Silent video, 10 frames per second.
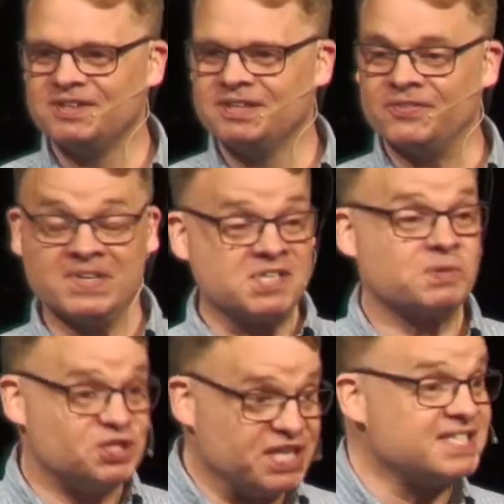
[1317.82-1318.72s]
Friends, that's
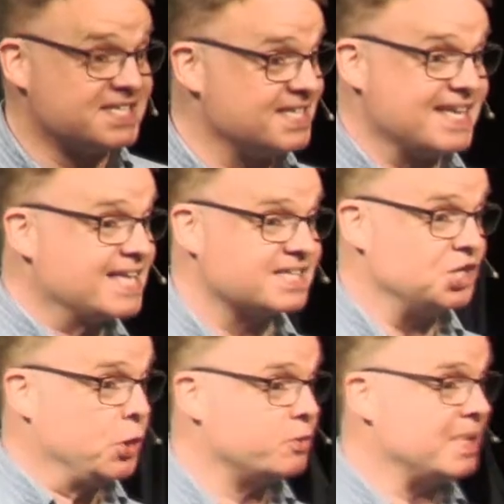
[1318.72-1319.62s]
what Jesus is asking
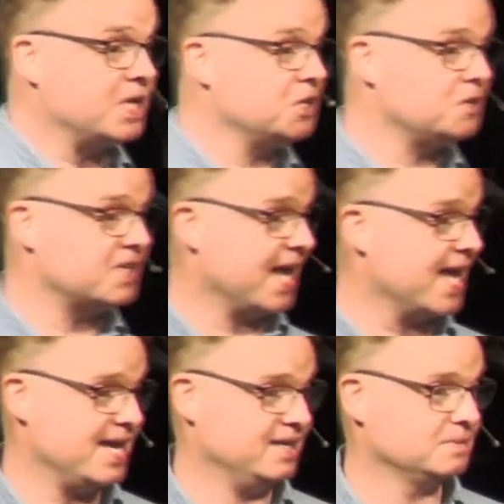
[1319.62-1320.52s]
you and me to do
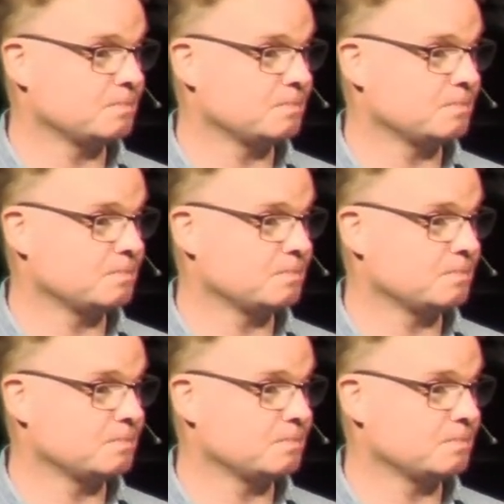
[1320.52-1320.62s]
today.